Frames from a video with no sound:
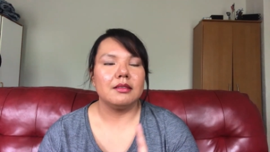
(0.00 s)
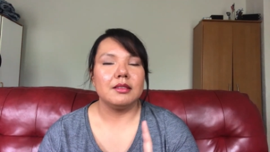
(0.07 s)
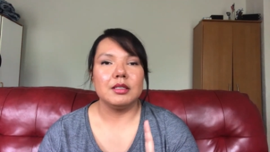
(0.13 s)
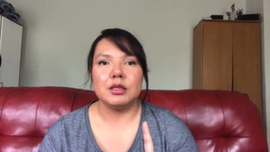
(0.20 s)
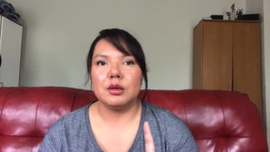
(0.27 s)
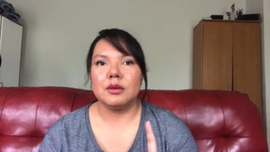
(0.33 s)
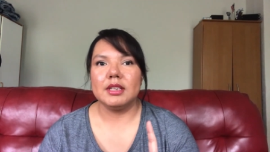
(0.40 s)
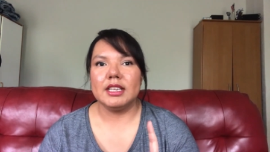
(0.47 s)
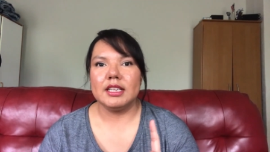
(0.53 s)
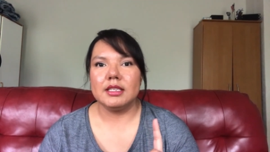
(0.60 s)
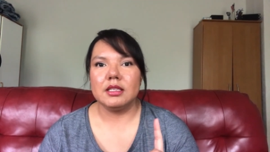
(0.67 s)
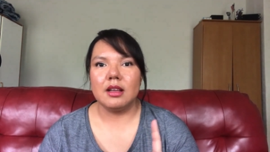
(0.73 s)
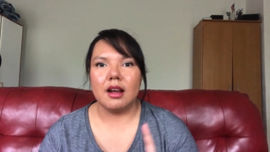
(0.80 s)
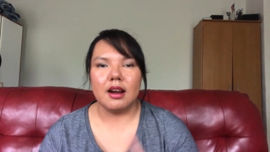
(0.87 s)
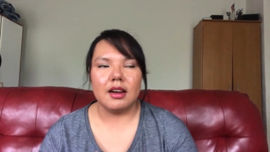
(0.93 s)
so it
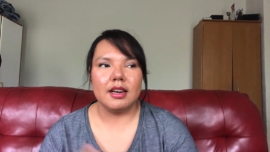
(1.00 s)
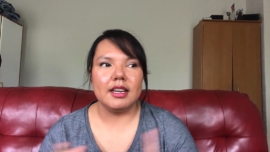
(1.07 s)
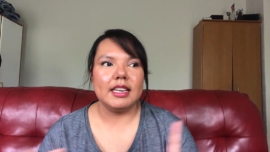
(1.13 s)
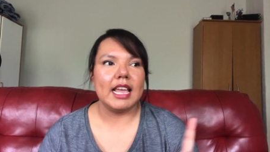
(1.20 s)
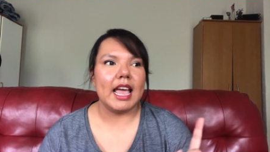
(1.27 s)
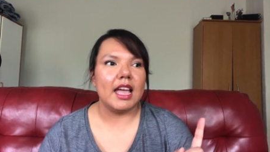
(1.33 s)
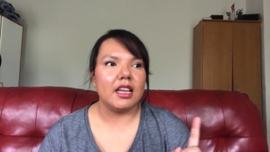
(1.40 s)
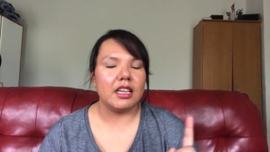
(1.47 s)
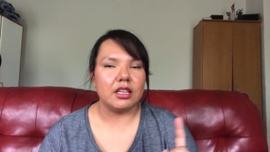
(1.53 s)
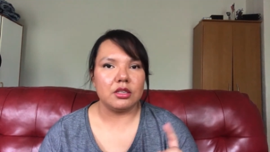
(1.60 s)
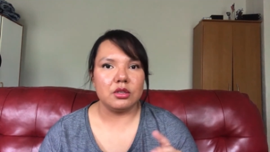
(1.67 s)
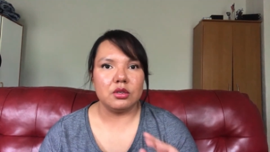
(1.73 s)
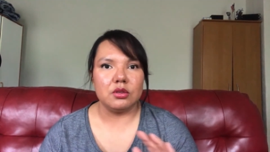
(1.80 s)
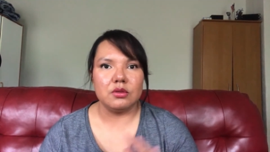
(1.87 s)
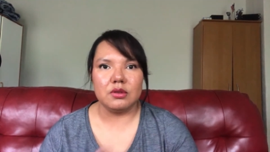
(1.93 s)
does heart attack
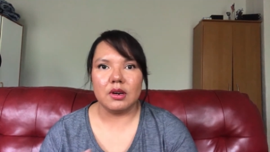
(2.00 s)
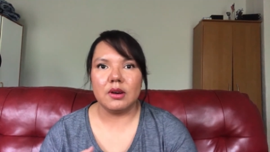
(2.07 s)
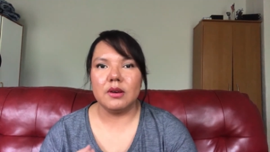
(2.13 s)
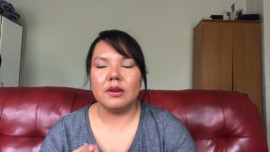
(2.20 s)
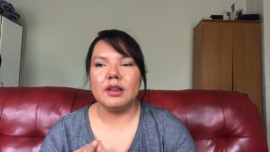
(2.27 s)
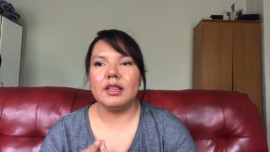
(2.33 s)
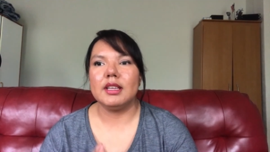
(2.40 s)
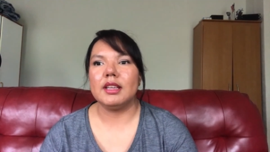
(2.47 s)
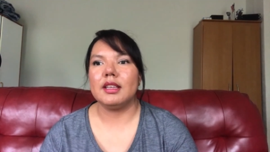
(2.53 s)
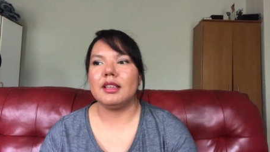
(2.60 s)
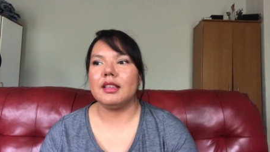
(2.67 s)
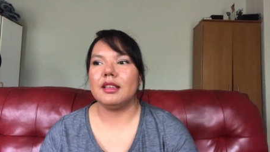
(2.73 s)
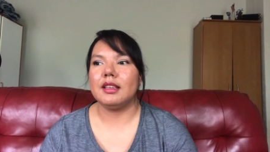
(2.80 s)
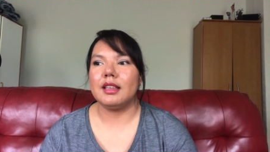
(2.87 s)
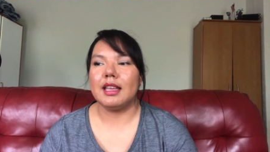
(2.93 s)
and stroke
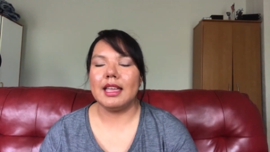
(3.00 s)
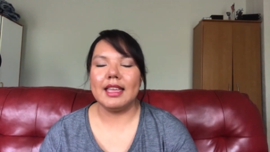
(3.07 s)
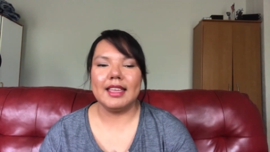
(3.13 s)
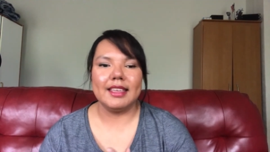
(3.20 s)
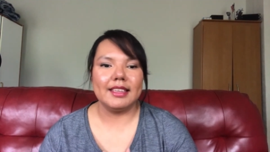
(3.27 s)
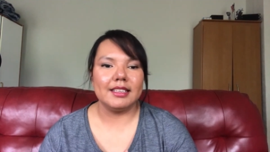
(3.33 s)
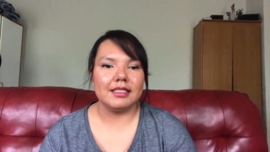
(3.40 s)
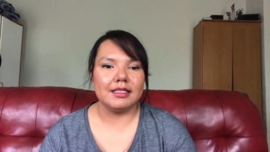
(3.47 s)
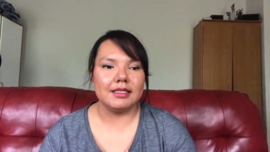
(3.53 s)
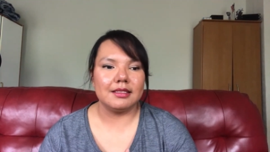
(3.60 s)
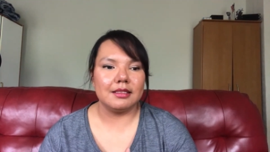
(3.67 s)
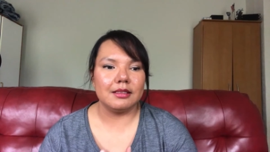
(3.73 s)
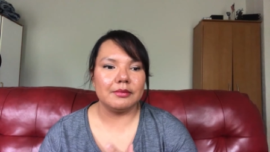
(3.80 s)
and